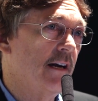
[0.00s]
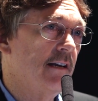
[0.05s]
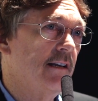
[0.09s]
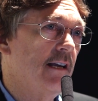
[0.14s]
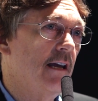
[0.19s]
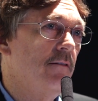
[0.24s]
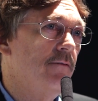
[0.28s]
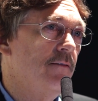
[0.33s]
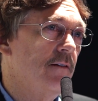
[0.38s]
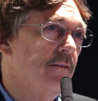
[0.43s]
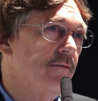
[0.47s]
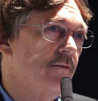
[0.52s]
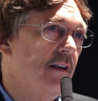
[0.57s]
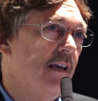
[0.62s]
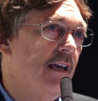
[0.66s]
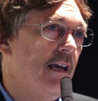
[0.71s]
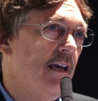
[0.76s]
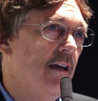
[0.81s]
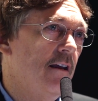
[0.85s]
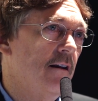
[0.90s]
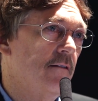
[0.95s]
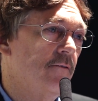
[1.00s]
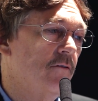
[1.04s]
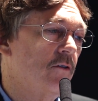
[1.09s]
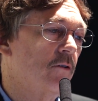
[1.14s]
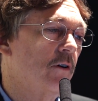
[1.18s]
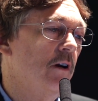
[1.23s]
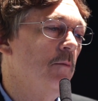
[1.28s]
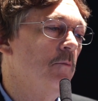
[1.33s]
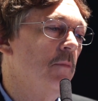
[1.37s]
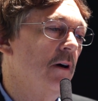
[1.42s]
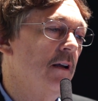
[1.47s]
by day 15 of
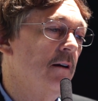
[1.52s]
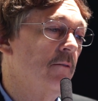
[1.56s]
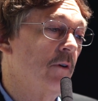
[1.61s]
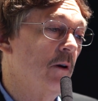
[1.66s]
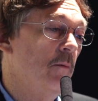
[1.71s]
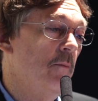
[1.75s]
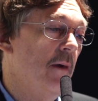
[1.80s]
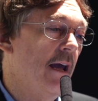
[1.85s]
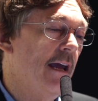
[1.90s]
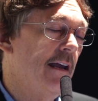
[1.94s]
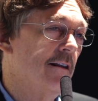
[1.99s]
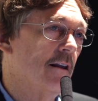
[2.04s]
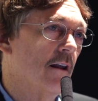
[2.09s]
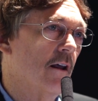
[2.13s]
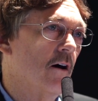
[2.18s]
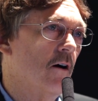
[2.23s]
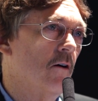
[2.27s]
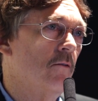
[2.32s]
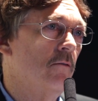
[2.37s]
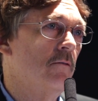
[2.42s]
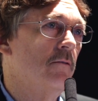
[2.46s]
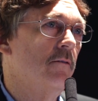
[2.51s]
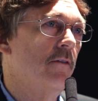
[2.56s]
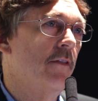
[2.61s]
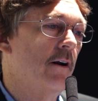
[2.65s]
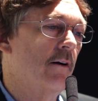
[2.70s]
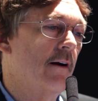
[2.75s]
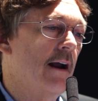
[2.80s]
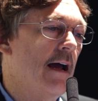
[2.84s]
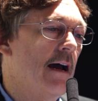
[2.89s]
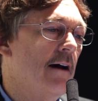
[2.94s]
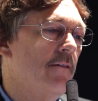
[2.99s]
treatment and remained low
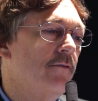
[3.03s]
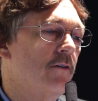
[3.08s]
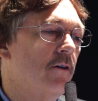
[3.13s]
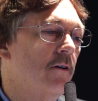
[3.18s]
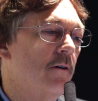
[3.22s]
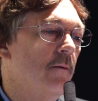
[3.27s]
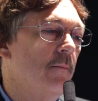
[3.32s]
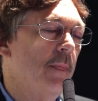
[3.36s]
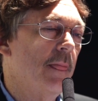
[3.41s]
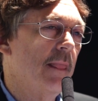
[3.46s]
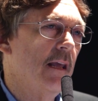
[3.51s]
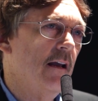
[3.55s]
thereafter.